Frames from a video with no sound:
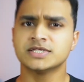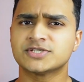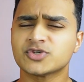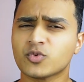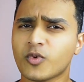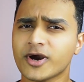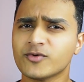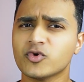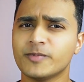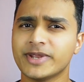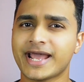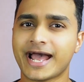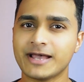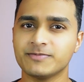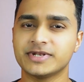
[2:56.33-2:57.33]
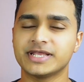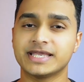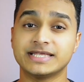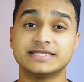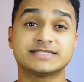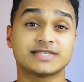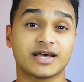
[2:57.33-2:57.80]
So what would be happening
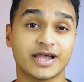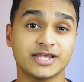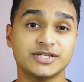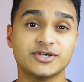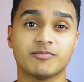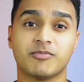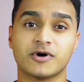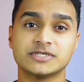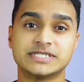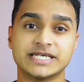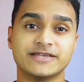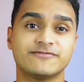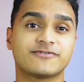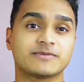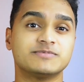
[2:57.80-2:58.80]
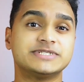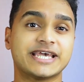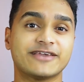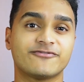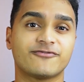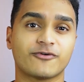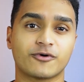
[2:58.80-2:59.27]
inside your body from day
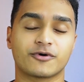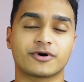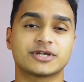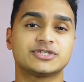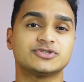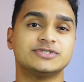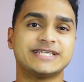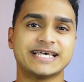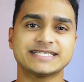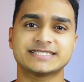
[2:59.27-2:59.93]
4 to day